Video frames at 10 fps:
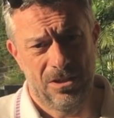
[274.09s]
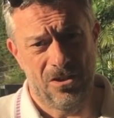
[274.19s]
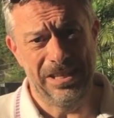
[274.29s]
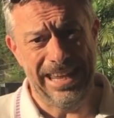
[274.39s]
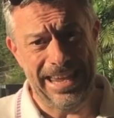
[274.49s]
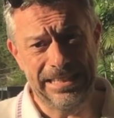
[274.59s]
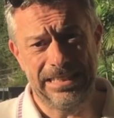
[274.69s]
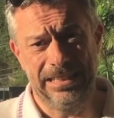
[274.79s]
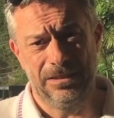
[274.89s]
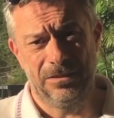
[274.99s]
on the
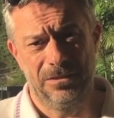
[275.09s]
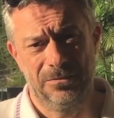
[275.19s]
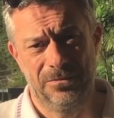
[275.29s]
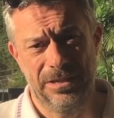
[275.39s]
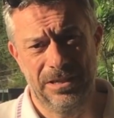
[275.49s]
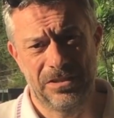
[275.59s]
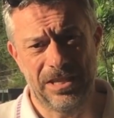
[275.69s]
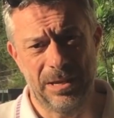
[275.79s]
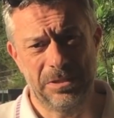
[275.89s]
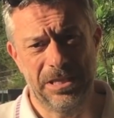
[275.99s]
18th of
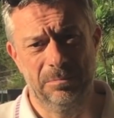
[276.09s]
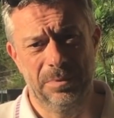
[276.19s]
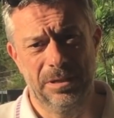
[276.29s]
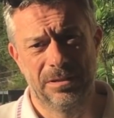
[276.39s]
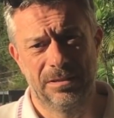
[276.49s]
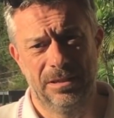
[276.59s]
September